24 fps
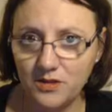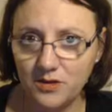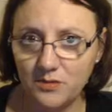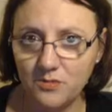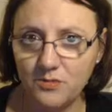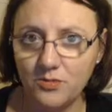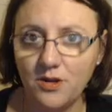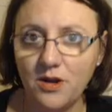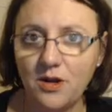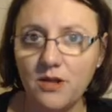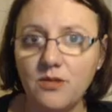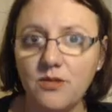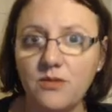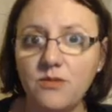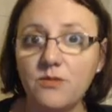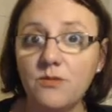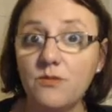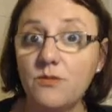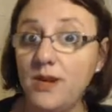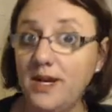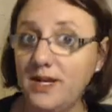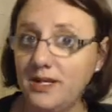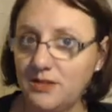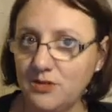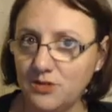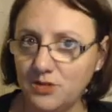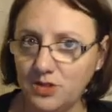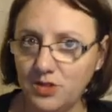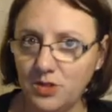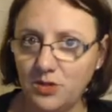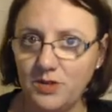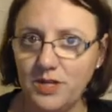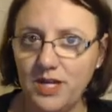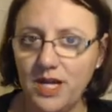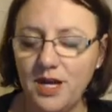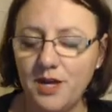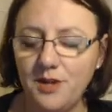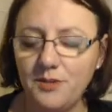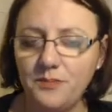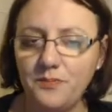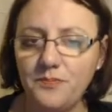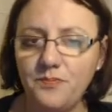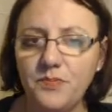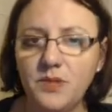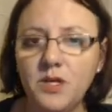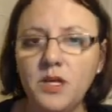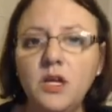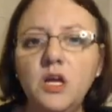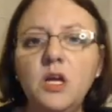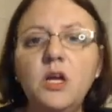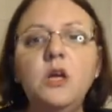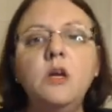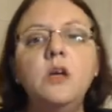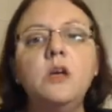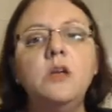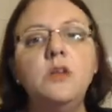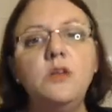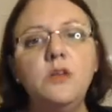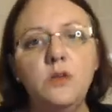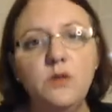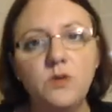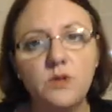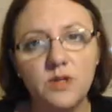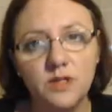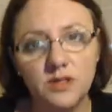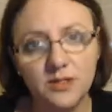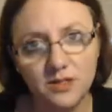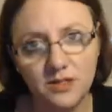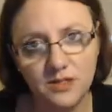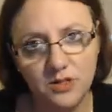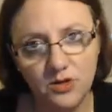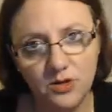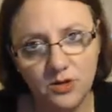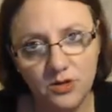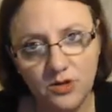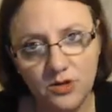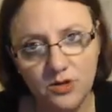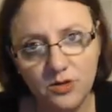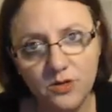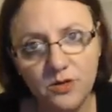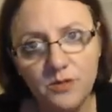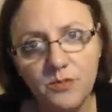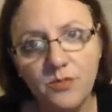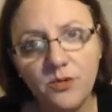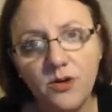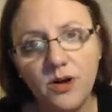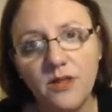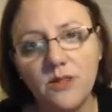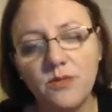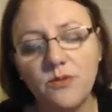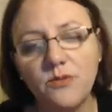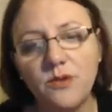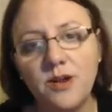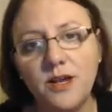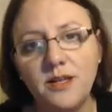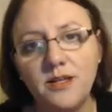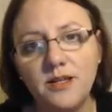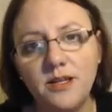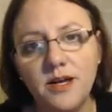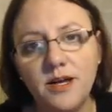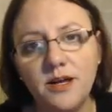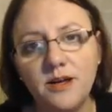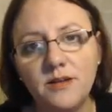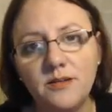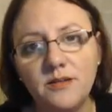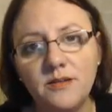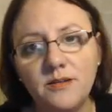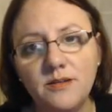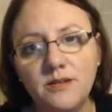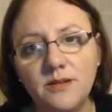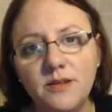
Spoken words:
their breath rate to slow down, you can slow your breath rate down.